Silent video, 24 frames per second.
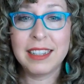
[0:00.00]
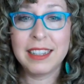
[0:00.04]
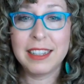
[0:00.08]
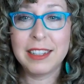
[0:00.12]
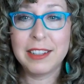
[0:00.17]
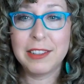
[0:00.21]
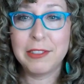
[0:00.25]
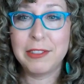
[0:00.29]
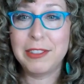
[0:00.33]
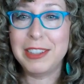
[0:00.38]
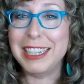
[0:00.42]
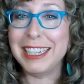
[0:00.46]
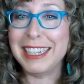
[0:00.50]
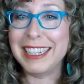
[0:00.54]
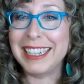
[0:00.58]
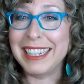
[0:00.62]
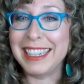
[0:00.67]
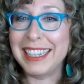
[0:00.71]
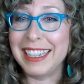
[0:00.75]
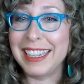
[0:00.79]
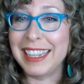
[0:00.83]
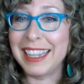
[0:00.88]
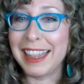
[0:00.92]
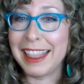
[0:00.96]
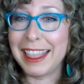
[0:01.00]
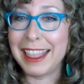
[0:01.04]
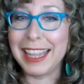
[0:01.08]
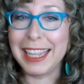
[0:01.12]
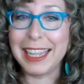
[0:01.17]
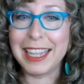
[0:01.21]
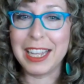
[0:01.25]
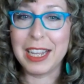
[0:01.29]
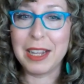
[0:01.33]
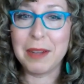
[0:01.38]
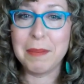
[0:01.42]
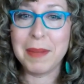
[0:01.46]
feeling
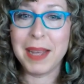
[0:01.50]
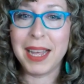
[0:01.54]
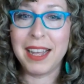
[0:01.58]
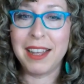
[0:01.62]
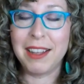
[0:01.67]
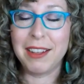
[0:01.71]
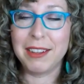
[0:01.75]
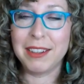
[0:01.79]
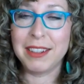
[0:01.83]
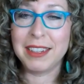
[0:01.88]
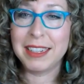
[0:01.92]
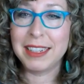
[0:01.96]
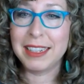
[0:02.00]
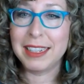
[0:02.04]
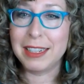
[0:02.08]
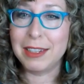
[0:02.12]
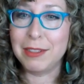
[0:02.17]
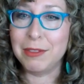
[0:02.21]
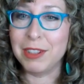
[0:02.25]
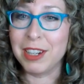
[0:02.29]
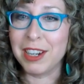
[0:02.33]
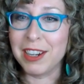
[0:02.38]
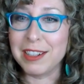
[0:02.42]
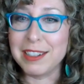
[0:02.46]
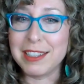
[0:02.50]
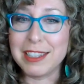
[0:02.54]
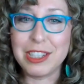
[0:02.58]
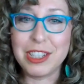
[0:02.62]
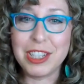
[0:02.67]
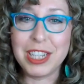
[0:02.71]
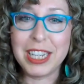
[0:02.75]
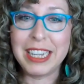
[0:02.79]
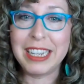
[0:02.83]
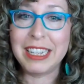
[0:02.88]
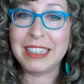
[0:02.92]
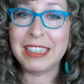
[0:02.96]
thinking about in regards to
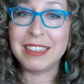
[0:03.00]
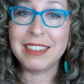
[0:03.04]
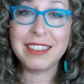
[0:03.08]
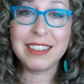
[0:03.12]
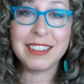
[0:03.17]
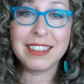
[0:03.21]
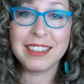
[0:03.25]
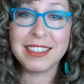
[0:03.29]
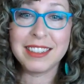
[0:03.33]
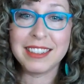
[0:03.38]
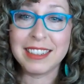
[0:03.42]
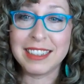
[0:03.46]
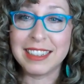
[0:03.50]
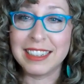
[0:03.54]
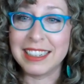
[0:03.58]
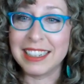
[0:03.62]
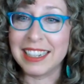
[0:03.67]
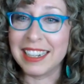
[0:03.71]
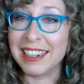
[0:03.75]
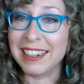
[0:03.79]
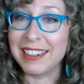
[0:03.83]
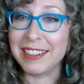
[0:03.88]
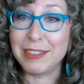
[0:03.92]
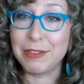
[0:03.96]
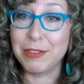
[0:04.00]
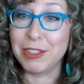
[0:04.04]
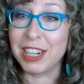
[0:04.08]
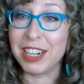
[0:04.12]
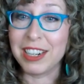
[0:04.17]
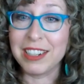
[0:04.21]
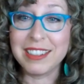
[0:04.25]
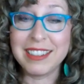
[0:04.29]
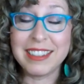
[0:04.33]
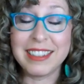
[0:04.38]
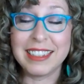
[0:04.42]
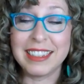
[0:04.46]
change in, in
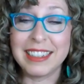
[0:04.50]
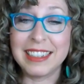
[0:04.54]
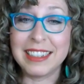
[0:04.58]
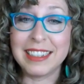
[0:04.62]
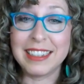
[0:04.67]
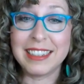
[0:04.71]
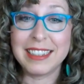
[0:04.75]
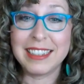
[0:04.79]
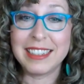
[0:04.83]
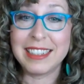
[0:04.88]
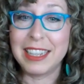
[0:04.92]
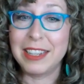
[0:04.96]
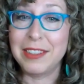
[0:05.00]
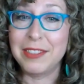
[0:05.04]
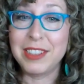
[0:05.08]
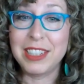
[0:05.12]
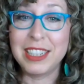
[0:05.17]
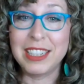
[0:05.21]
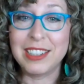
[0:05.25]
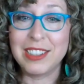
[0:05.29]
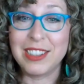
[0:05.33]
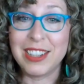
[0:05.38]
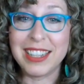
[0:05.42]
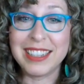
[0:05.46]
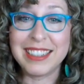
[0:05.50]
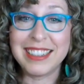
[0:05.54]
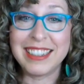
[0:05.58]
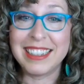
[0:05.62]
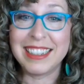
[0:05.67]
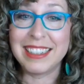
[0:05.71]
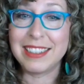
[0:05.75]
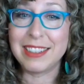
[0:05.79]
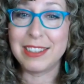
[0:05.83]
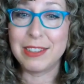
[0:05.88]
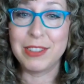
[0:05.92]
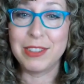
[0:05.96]
regards to safety and
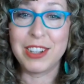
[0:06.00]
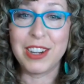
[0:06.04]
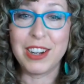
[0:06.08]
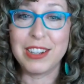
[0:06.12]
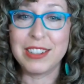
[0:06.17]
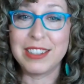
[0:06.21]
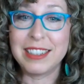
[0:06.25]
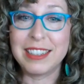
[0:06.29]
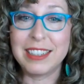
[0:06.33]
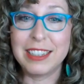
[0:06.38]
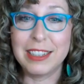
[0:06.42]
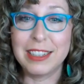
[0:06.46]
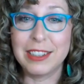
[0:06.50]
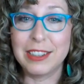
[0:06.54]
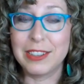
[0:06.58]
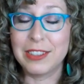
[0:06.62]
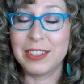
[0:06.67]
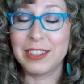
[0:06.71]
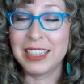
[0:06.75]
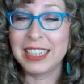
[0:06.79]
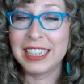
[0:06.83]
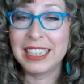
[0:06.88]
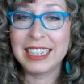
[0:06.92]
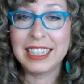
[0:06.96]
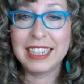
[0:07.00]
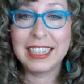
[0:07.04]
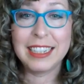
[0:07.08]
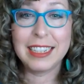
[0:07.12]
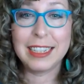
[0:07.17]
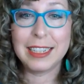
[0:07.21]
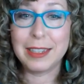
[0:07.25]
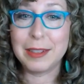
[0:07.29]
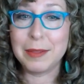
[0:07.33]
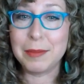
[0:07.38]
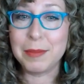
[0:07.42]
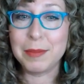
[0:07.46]
justice in regards to
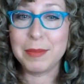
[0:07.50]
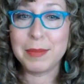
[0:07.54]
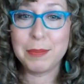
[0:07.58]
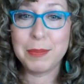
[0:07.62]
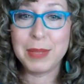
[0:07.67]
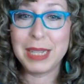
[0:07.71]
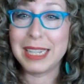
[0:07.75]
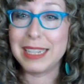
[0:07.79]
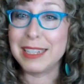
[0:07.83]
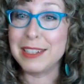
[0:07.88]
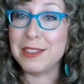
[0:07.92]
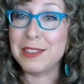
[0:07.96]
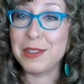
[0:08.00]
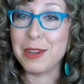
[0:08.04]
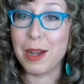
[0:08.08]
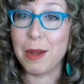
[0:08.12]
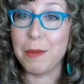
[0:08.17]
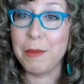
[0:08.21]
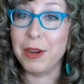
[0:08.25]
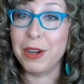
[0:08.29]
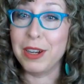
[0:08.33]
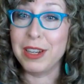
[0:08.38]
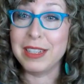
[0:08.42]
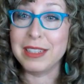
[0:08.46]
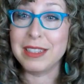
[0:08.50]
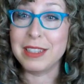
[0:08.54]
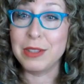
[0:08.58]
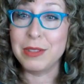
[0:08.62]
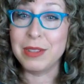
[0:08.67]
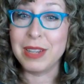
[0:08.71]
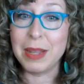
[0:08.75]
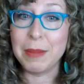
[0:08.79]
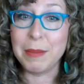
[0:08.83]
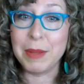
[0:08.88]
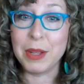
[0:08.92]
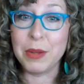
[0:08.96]
um, picking strawberries you
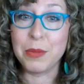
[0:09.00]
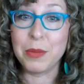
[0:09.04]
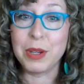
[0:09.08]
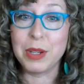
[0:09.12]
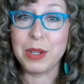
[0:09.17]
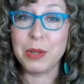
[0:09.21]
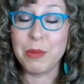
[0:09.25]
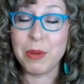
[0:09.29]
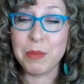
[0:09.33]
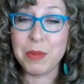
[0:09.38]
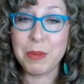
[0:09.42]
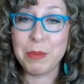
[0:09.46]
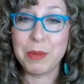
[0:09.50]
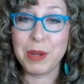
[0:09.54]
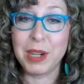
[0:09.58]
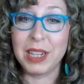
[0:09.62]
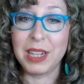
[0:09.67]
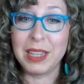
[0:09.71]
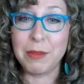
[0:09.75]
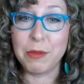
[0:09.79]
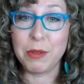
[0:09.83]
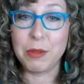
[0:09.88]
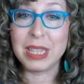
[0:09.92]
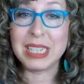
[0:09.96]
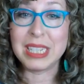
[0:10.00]
name it what do you want people to leave with